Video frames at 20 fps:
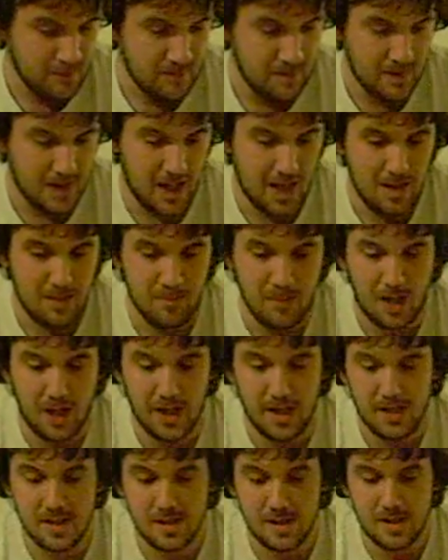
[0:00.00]
They eat
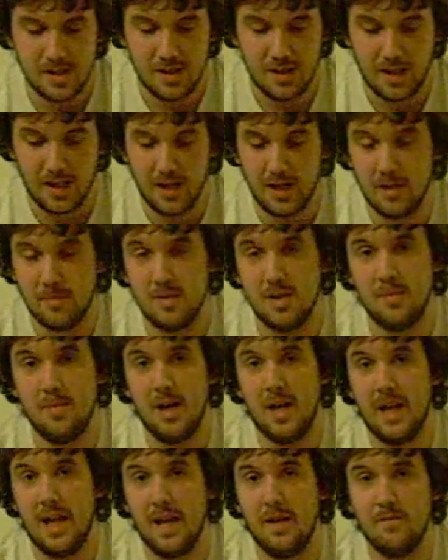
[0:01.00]
mice. They get up to
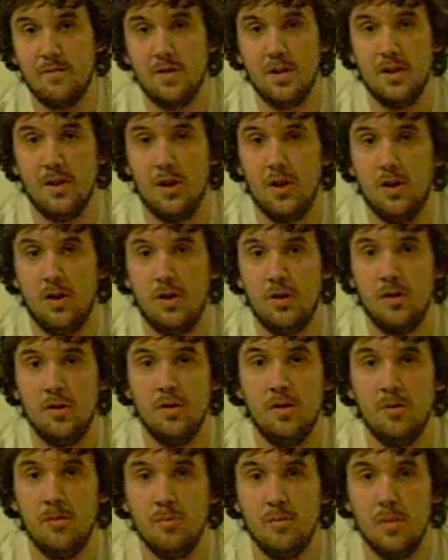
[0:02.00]
about 8 foot long,
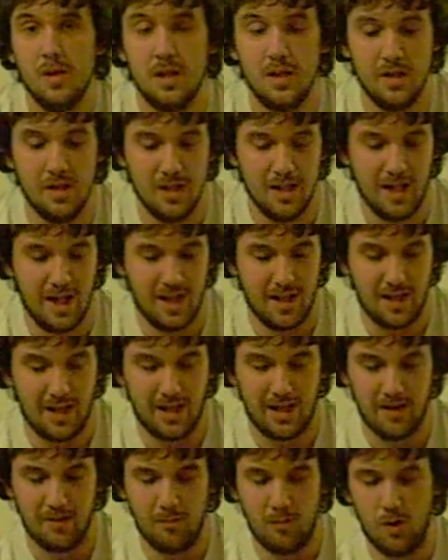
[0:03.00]
but it ain't
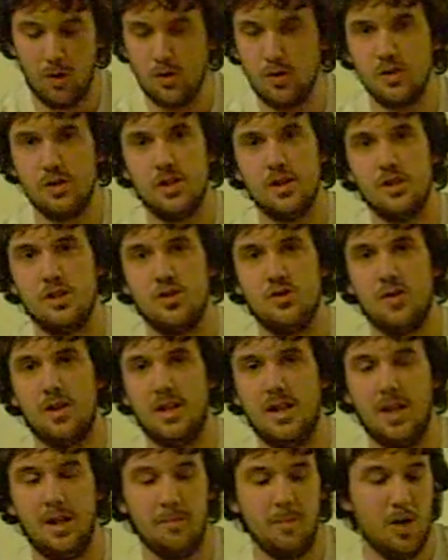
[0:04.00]
like a large
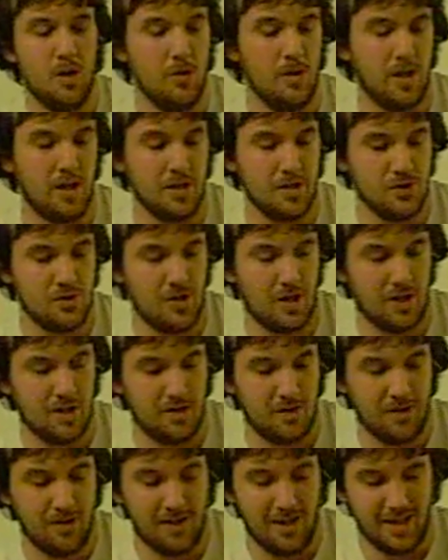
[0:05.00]
constricting boa
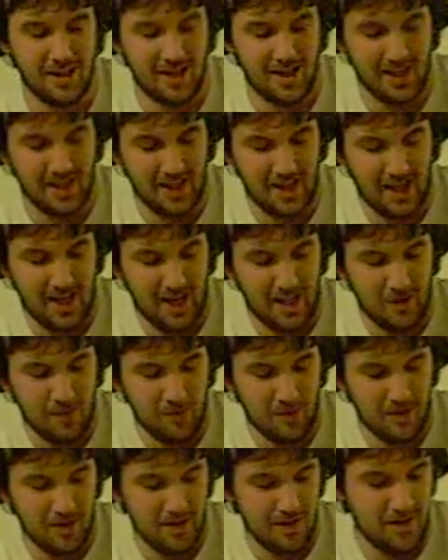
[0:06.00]
constrictor or anything. They ain't
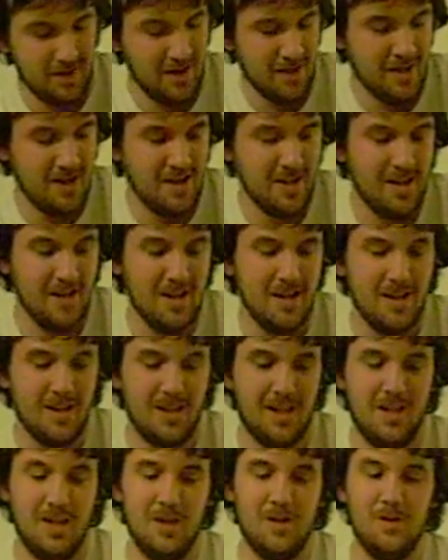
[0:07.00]
going to
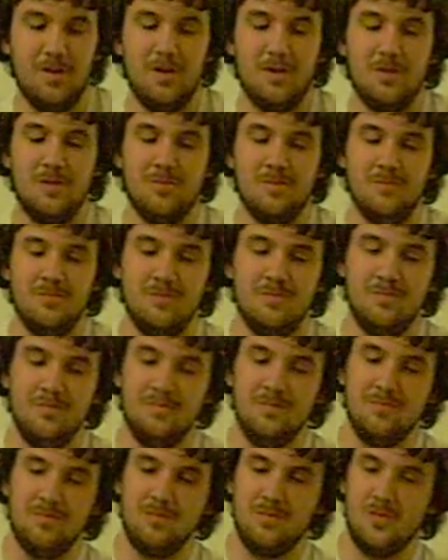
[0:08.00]
kill your
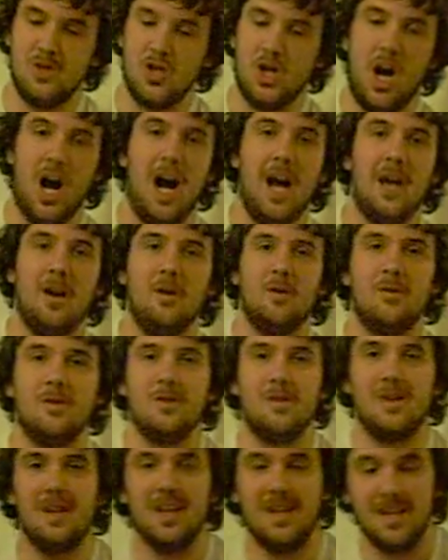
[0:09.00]
child
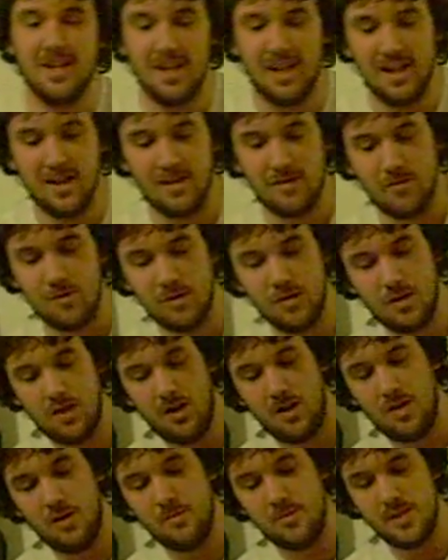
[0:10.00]
or anything. They're real
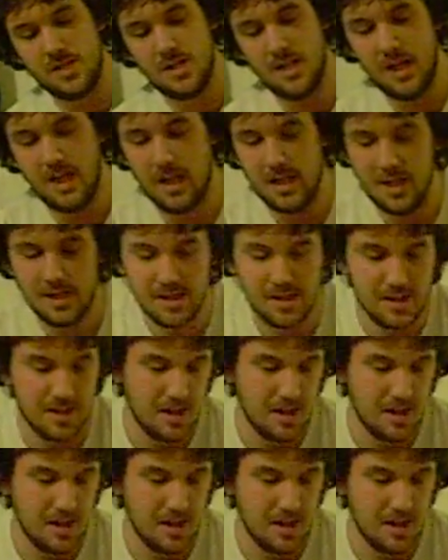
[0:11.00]
calm snakes.